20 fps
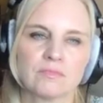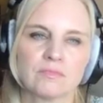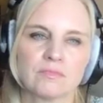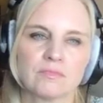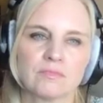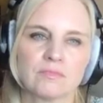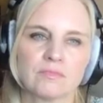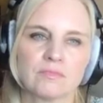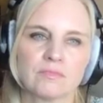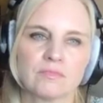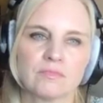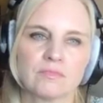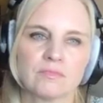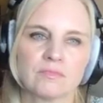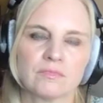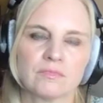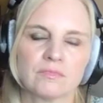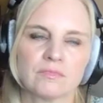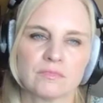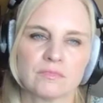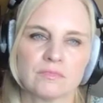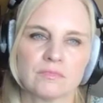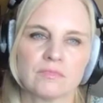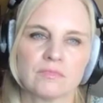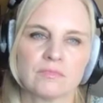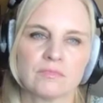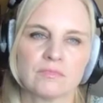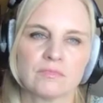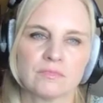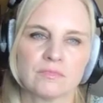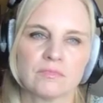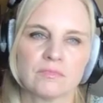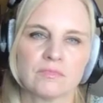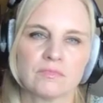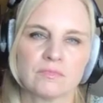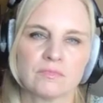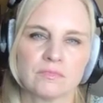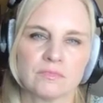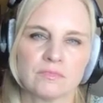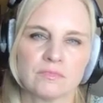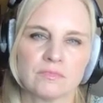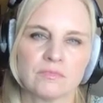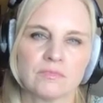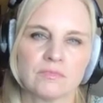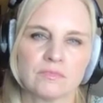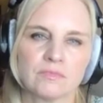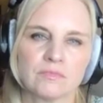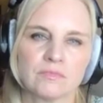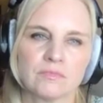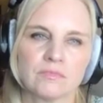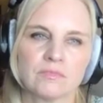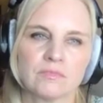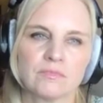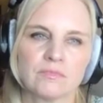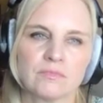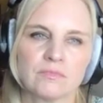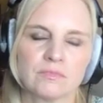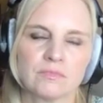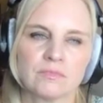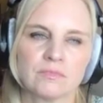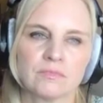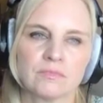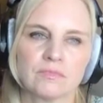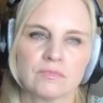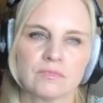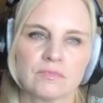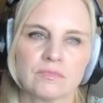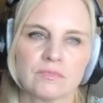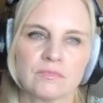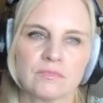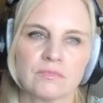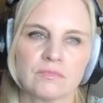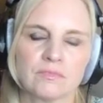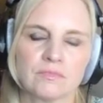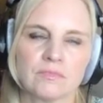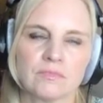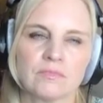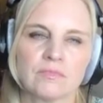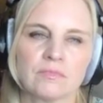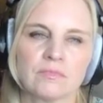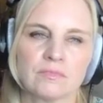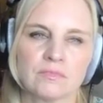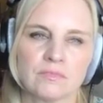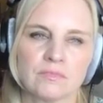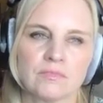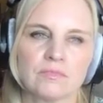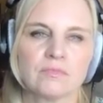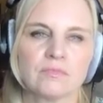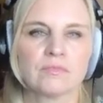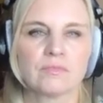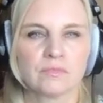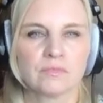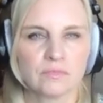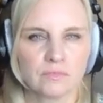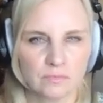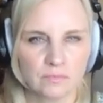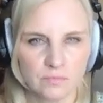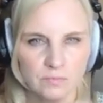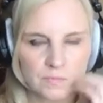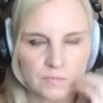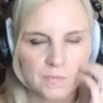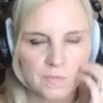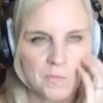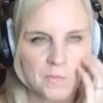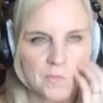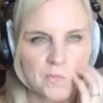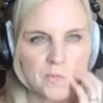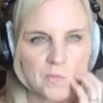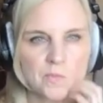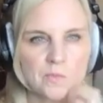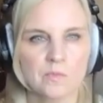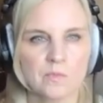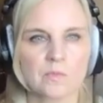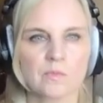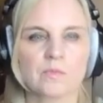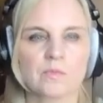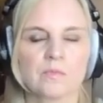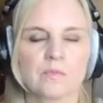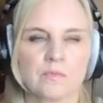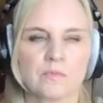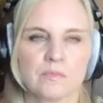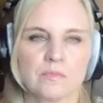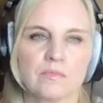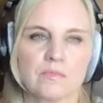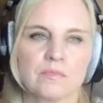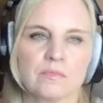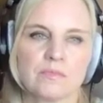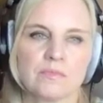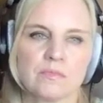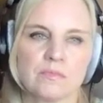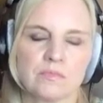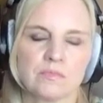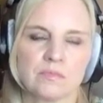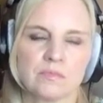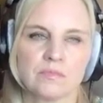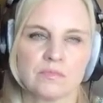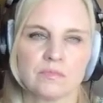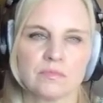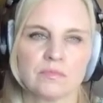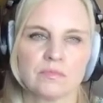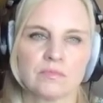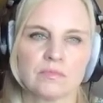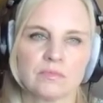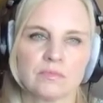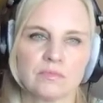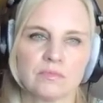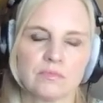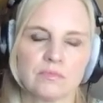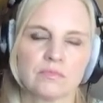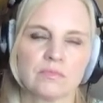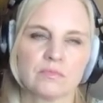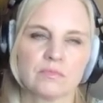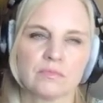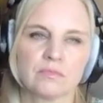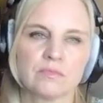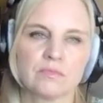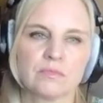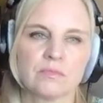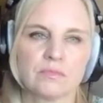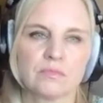(silent)